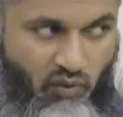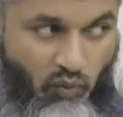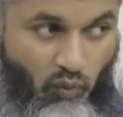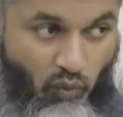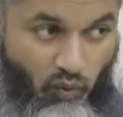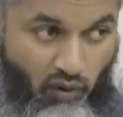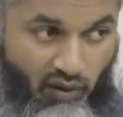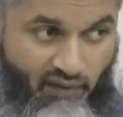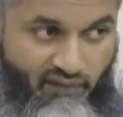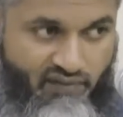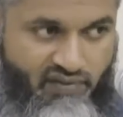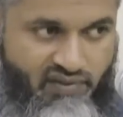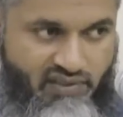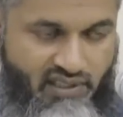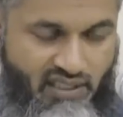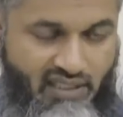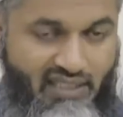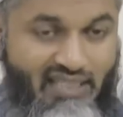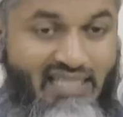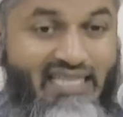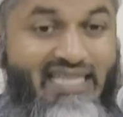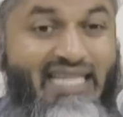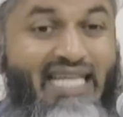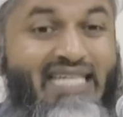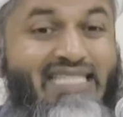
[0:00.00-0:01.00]
all of a
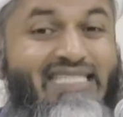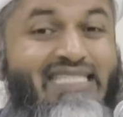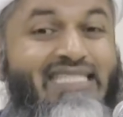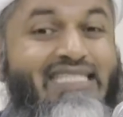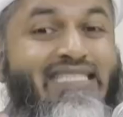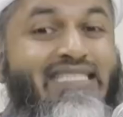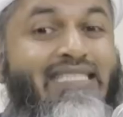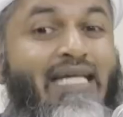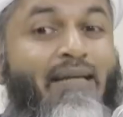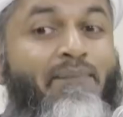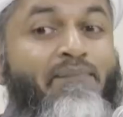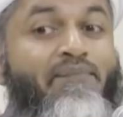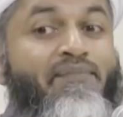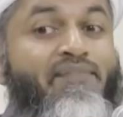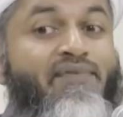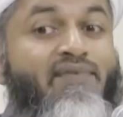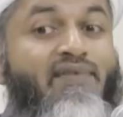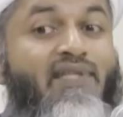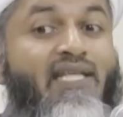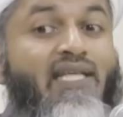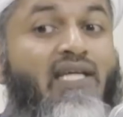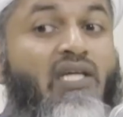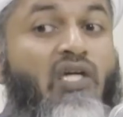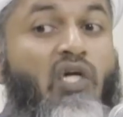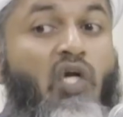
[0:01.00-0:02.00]
sudden there's
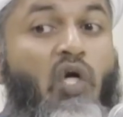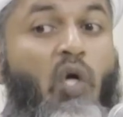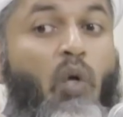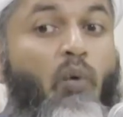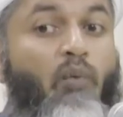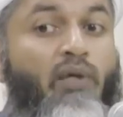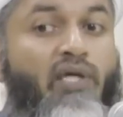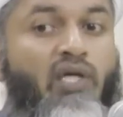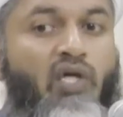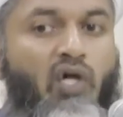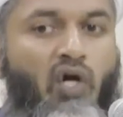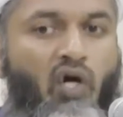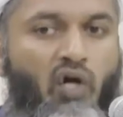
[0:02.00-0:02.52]
something going